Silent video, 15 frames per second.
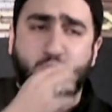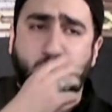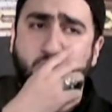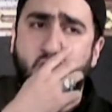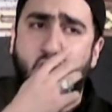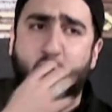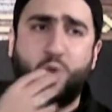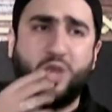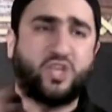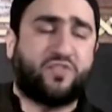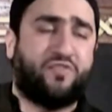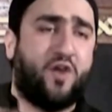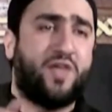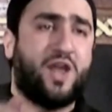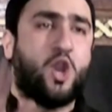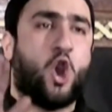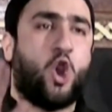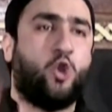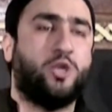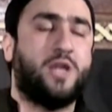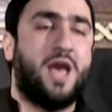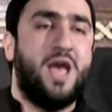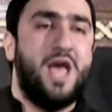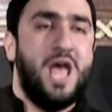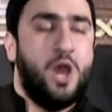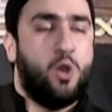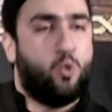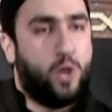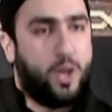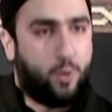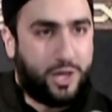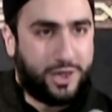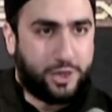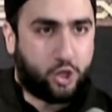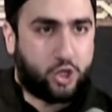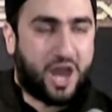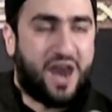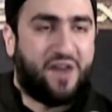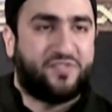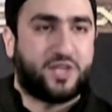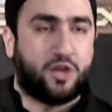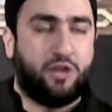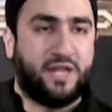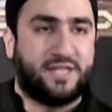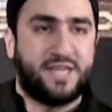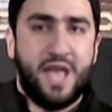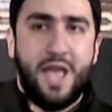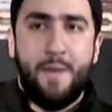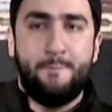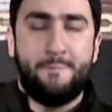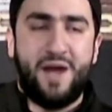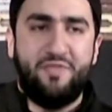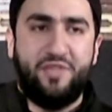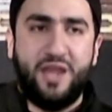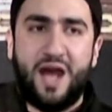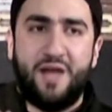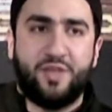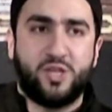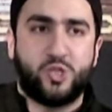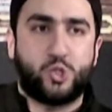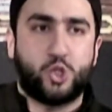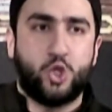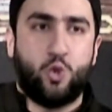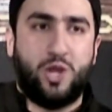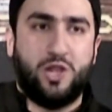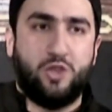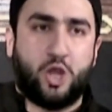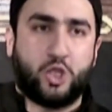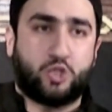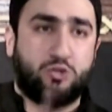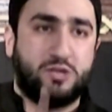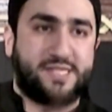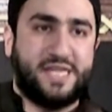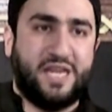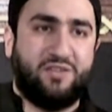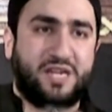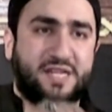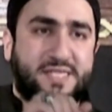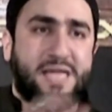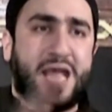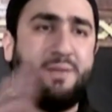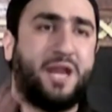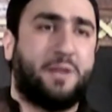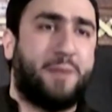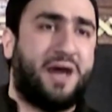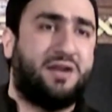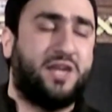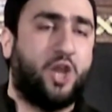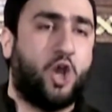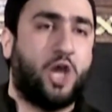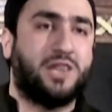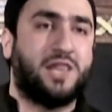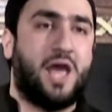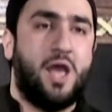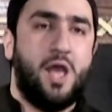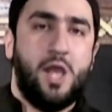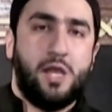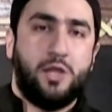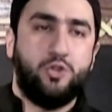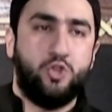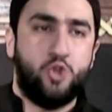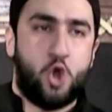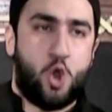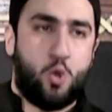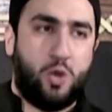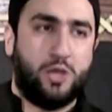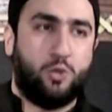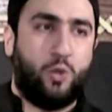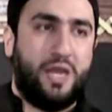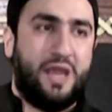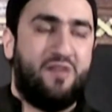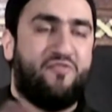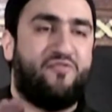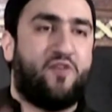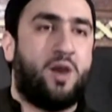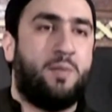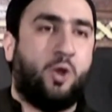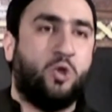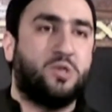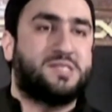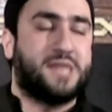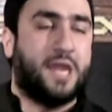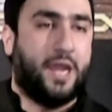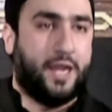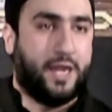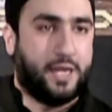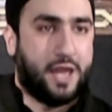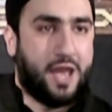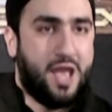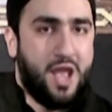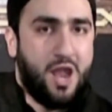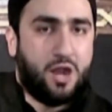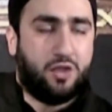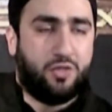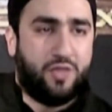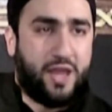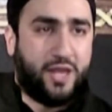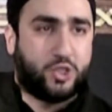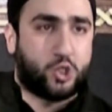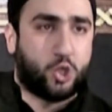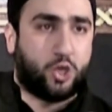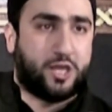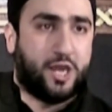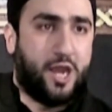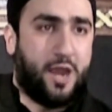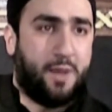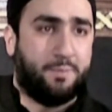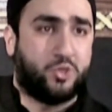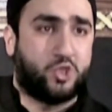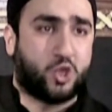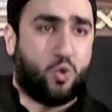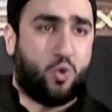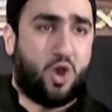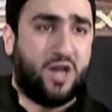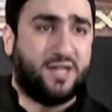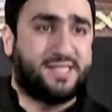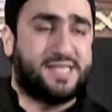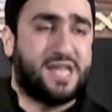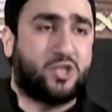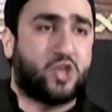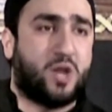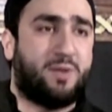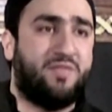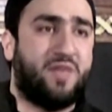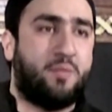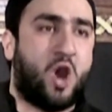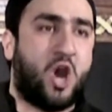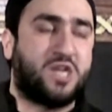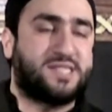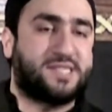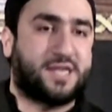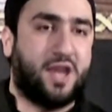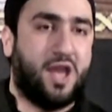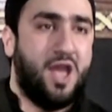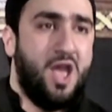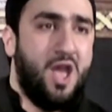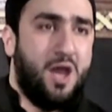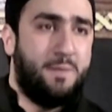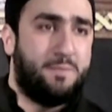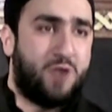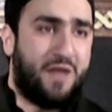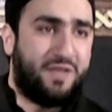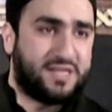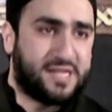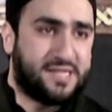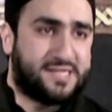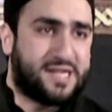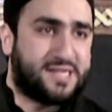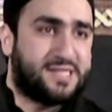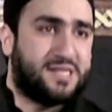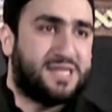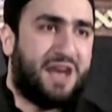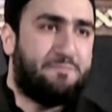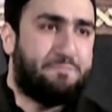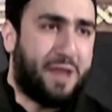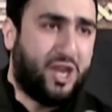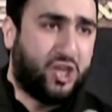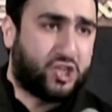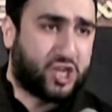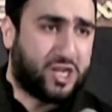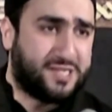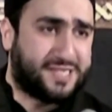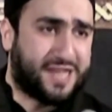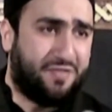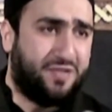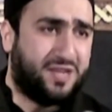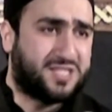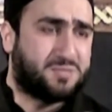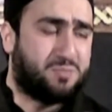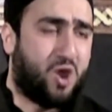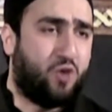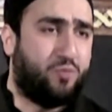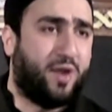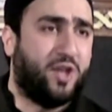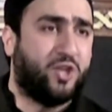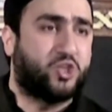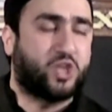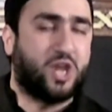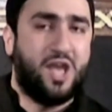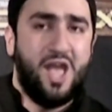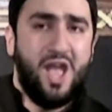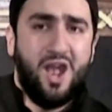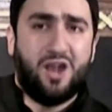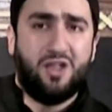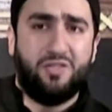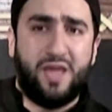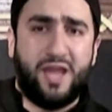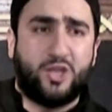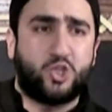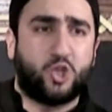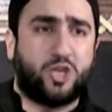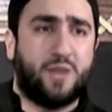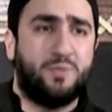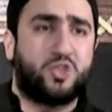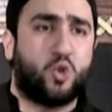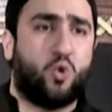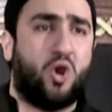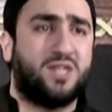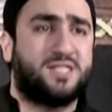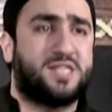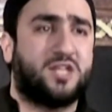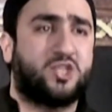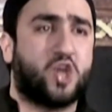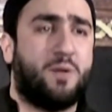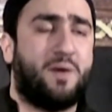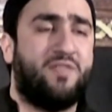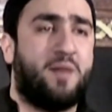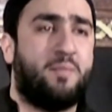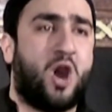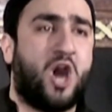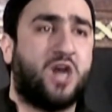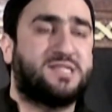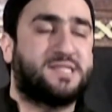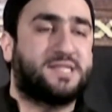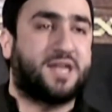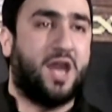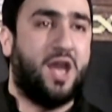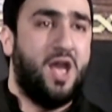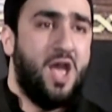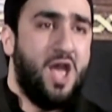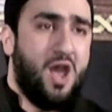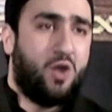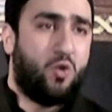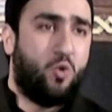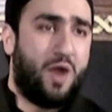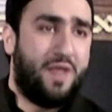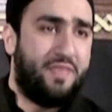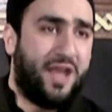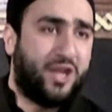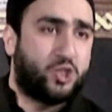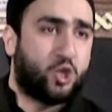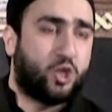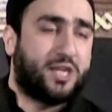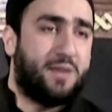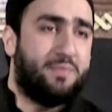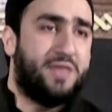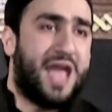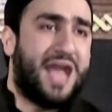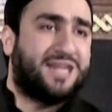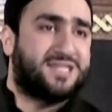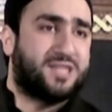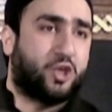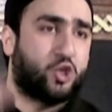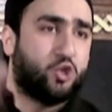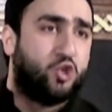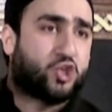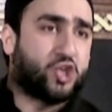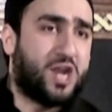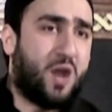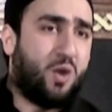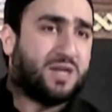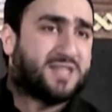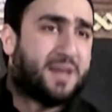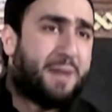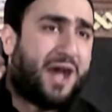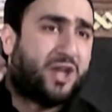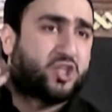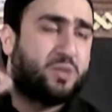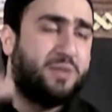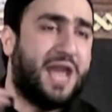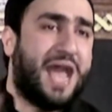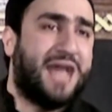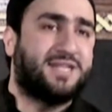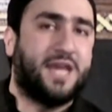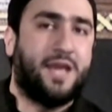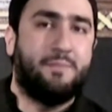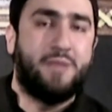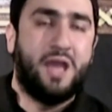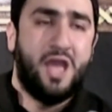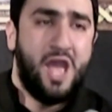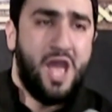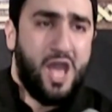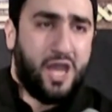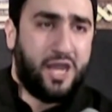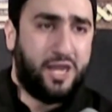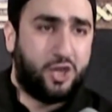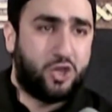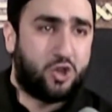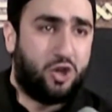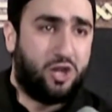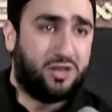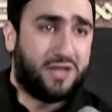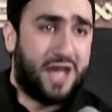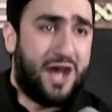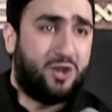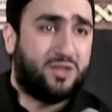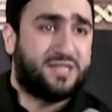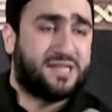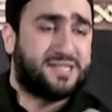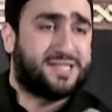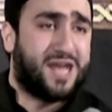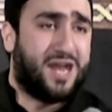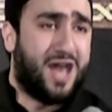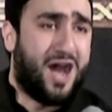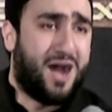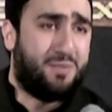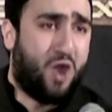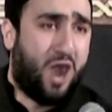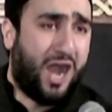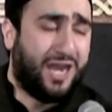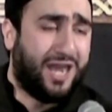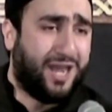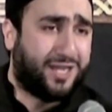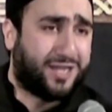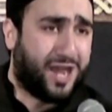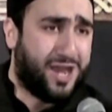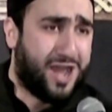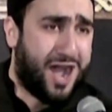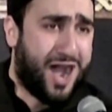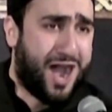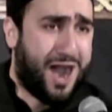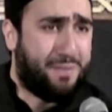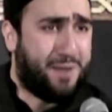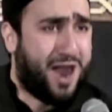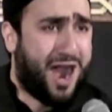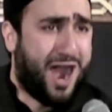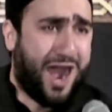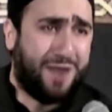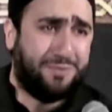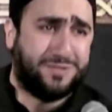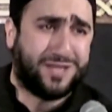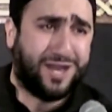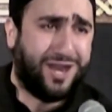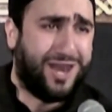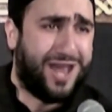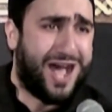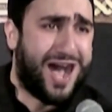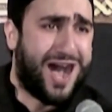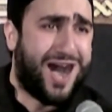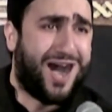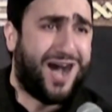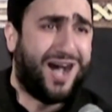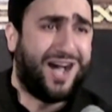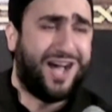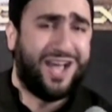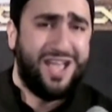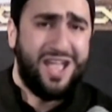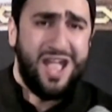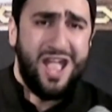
your wish for the loan, we will look after it. But the others, you will not receive an Islamic burial, nor will we inform Hussein. They took him towards the top of the mosque. Brothers and sisters, have patience at this moment. They took him towards the top of the mosque. When they took him, the executioner was about to behead him. He called out, Assalamu alayka ya Aba Abdullah.